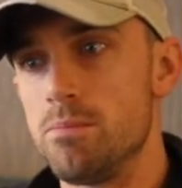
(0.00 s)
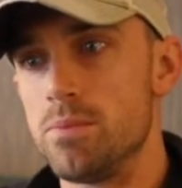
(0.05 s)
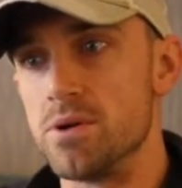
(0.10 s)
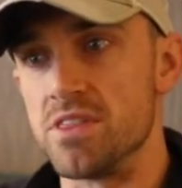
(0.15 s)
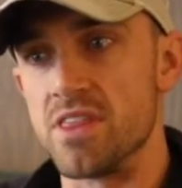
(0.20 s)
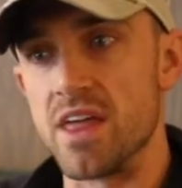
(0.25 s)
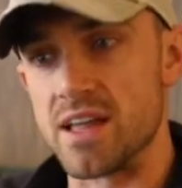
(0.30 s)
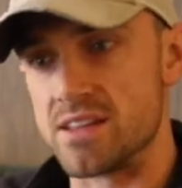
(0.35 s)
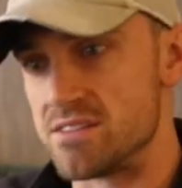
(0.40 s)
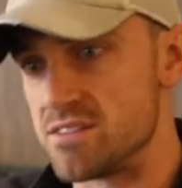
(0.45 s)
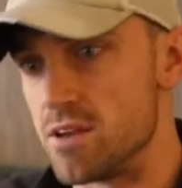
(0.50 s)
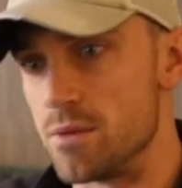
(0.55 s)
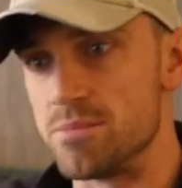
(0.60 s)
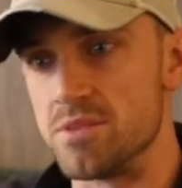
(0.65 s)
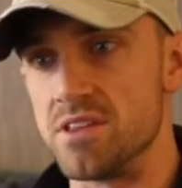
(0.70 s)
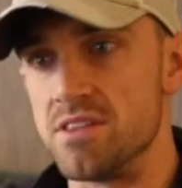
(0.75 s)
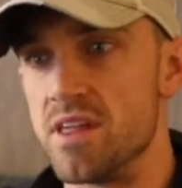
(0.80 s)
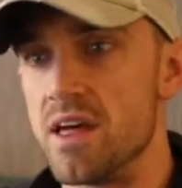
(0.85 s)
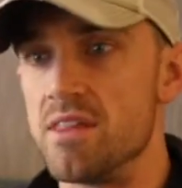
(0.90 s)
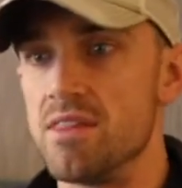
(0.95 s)
But that's
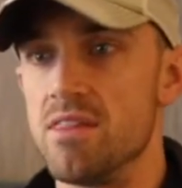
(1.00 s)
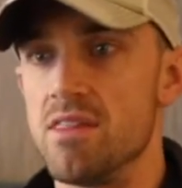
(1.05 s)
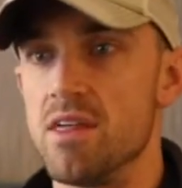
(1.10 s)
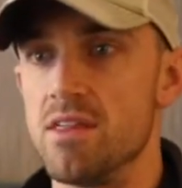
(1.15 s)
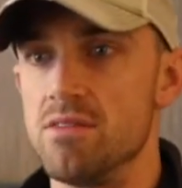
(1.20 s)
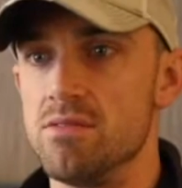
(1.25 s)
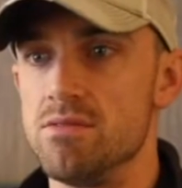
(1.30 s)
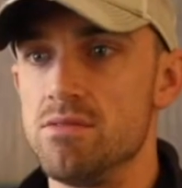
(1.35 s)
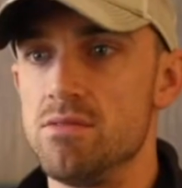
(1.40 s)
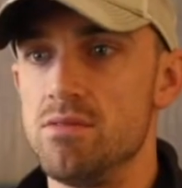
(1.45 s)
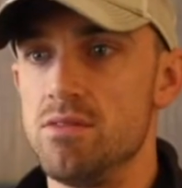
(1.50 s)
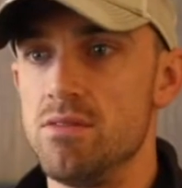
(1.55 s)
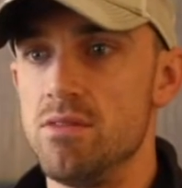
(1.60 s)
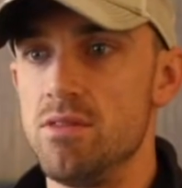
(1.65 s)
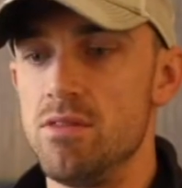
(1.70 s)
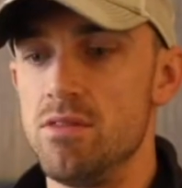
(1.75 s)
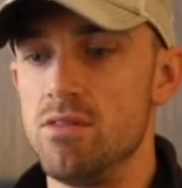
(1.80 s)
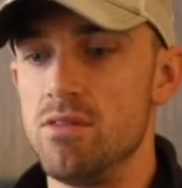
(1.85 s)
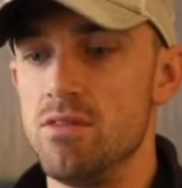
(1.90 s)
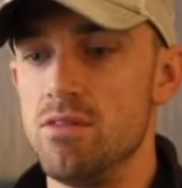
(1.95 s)
something
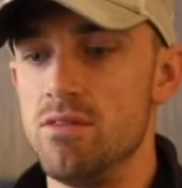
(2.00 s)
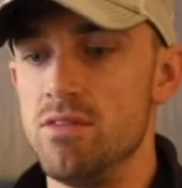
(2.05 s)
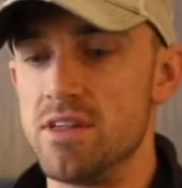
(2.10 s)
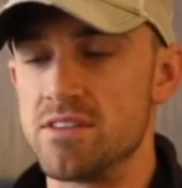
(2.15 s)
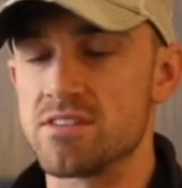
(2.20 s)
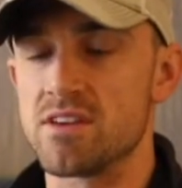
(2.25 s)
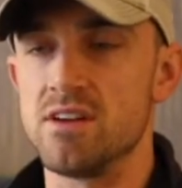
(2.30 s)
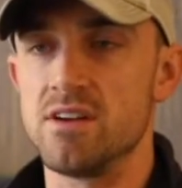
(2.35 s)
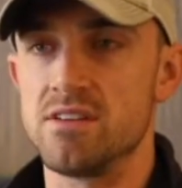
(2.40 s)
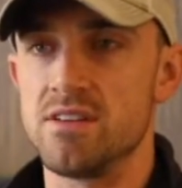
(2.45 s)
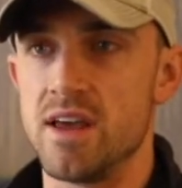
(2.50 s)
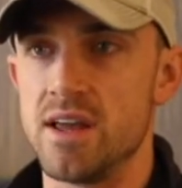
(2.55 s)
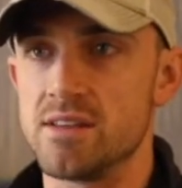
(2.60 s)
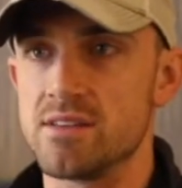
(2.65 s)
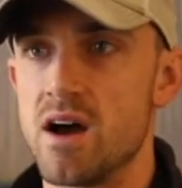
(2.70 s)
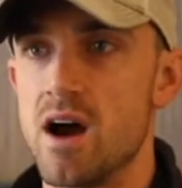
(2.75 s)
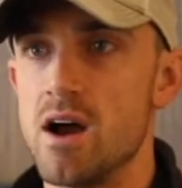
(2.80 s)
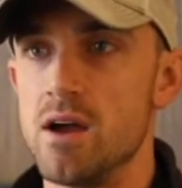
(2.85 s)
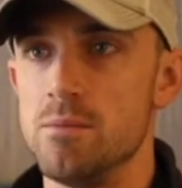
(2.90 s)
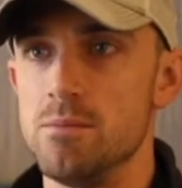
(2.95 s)
that's going to take
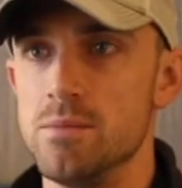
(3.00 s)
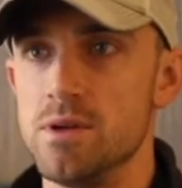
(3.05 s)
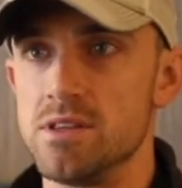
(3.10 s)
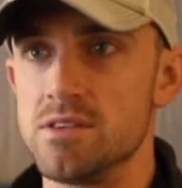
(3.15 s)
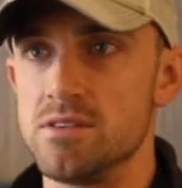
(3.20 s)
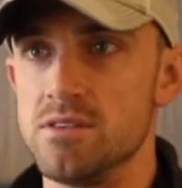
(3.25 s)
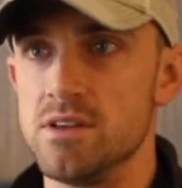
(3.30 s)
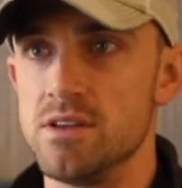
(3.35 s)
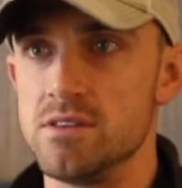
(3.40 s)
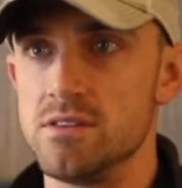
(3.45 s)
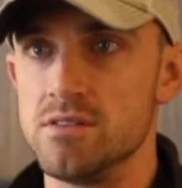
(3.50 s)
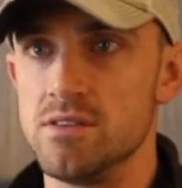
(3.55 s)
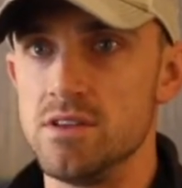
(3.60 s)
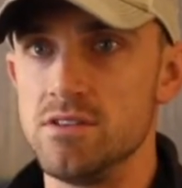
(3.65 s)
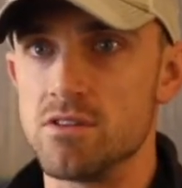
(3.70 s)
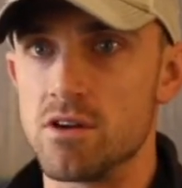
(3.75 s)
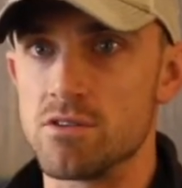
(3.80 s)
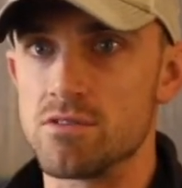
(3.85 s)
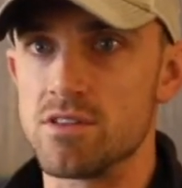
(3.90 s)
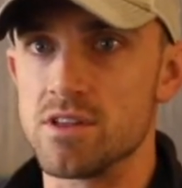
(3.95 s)
time.
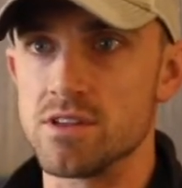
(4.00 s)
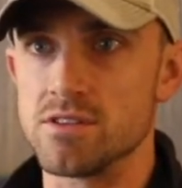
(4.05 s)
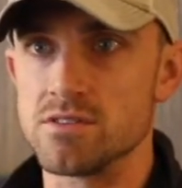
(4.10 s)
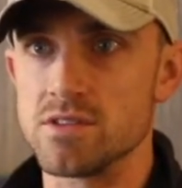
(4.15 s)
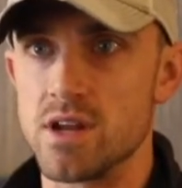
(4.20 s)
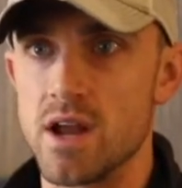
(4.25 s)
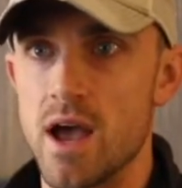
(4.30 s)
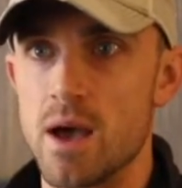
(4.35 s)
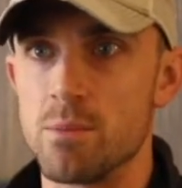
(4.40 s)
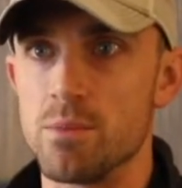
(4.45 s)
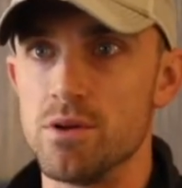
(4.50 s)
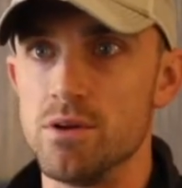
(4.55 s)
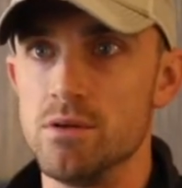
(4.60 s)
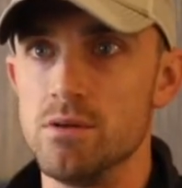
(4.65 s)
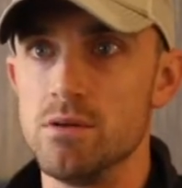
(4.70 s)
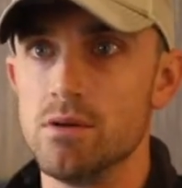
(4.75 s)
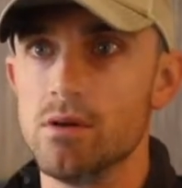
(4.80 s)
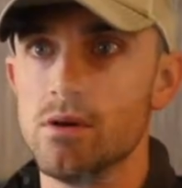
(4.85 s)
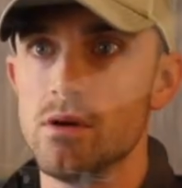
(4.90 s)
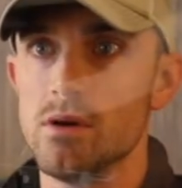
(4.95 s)
These aren't things that happen